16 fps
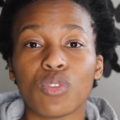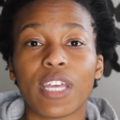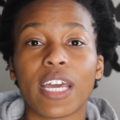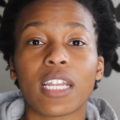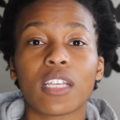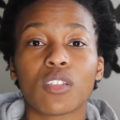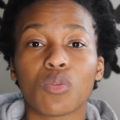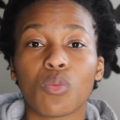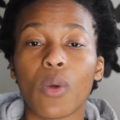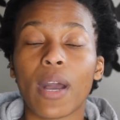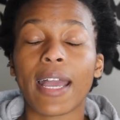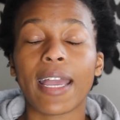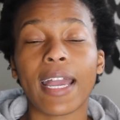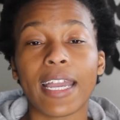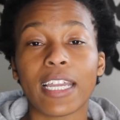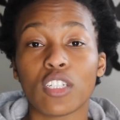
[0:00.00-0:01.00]
That is
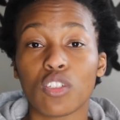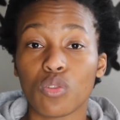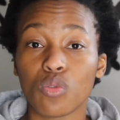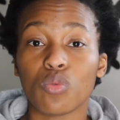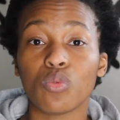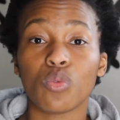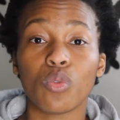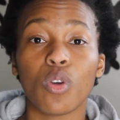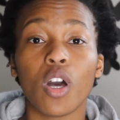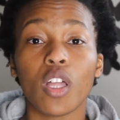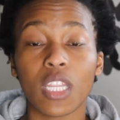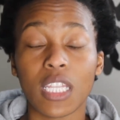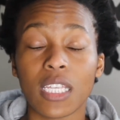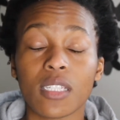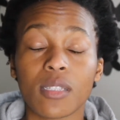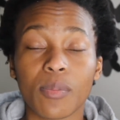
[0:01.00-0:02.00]
why I do
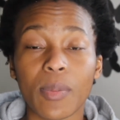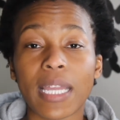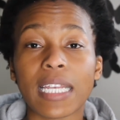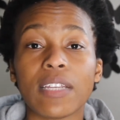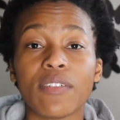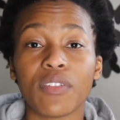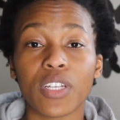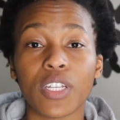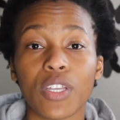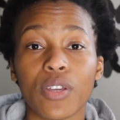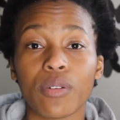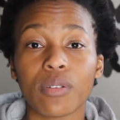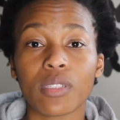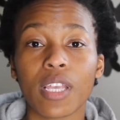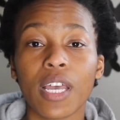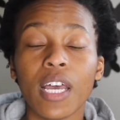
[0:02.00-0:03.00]
these money
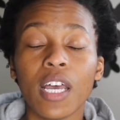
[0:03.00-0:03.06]
videos.